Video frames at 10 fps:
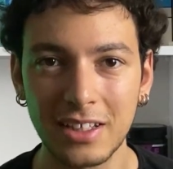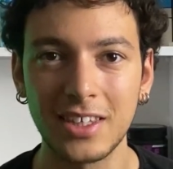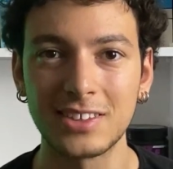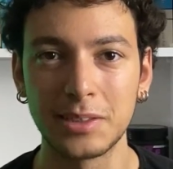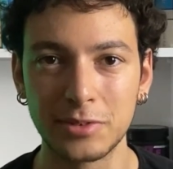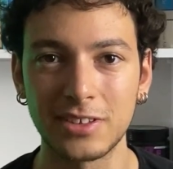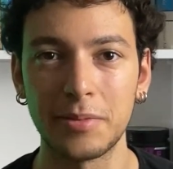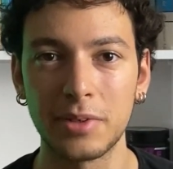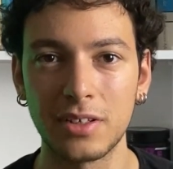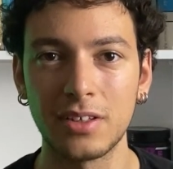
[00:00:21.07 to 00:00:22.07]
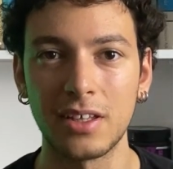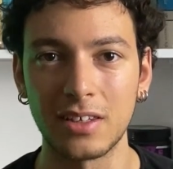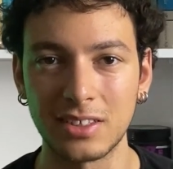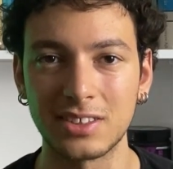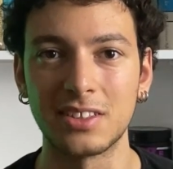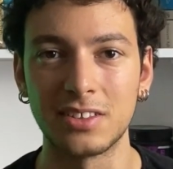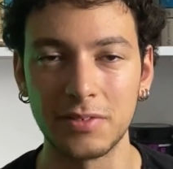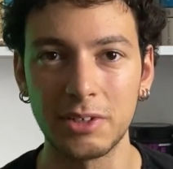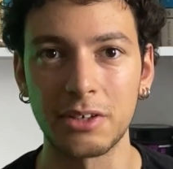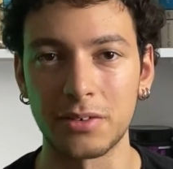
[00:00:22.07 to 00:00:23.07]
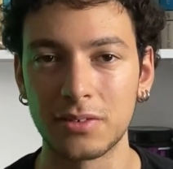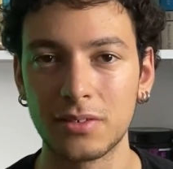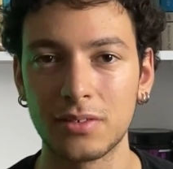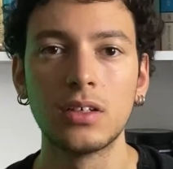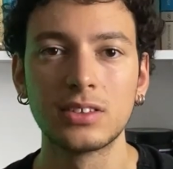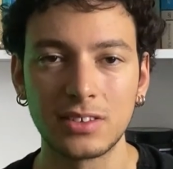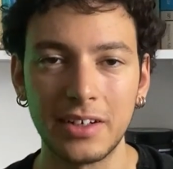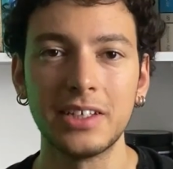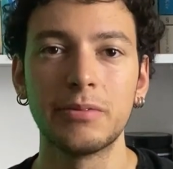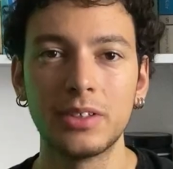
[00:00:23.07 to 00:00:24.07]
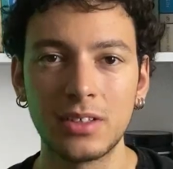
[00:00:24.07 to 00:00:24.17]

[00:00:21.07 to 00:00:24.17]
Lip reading: hit that subscribe button and let's get into the video. Starting with